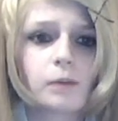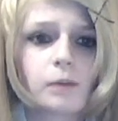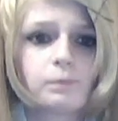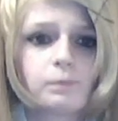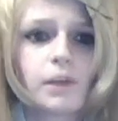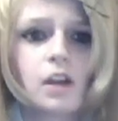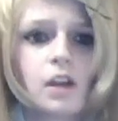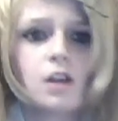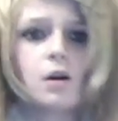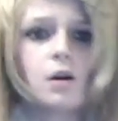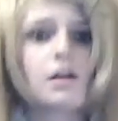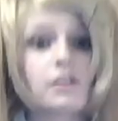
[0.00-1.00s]
So,
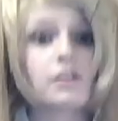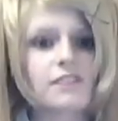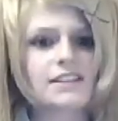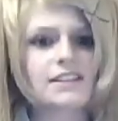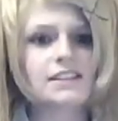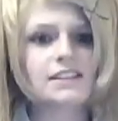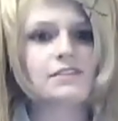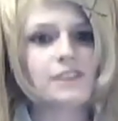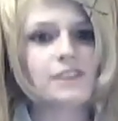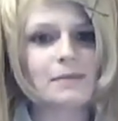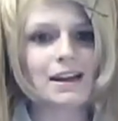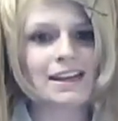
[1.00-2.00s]
whoever invented
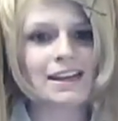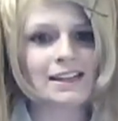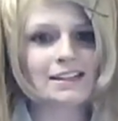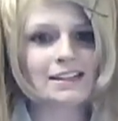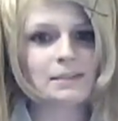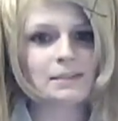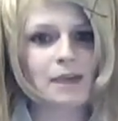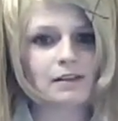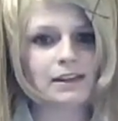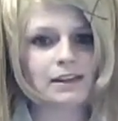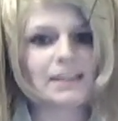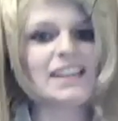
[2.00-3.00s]
female England
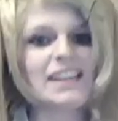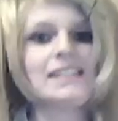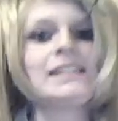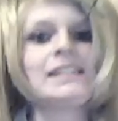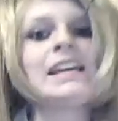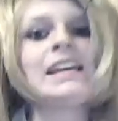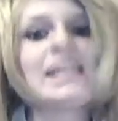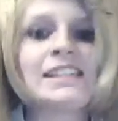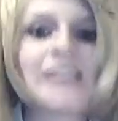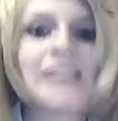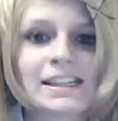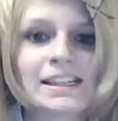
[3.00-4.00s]
apparently is an
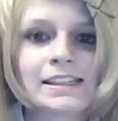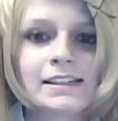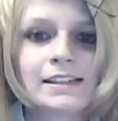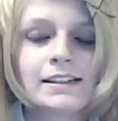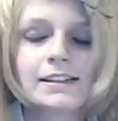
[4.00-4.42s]
idiot.